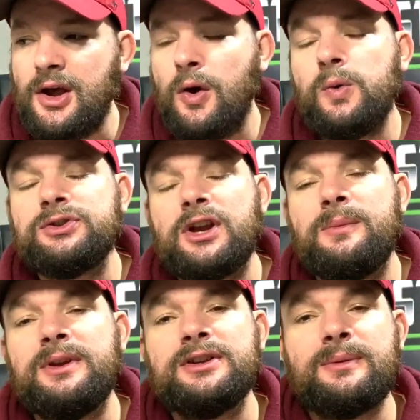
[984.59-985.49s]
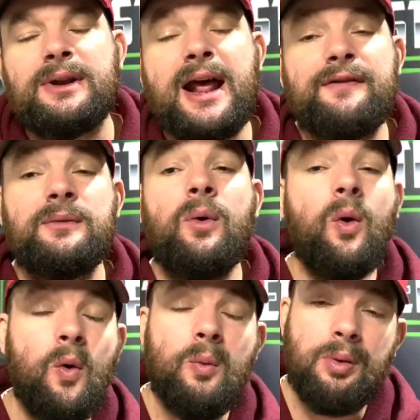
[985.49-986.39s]
Also, because I'm going to have them
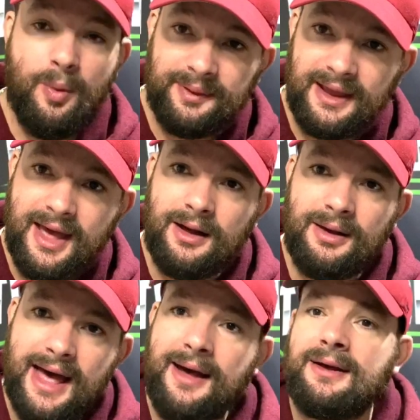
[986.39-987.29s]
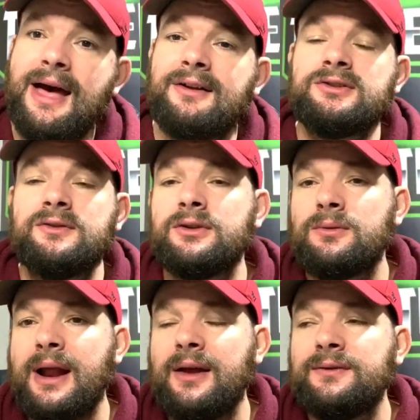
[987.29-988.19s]
all popping out of the
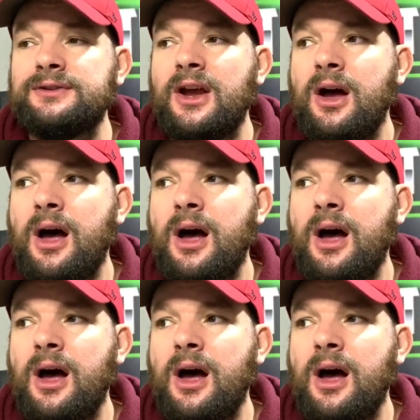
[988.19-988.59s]
ground,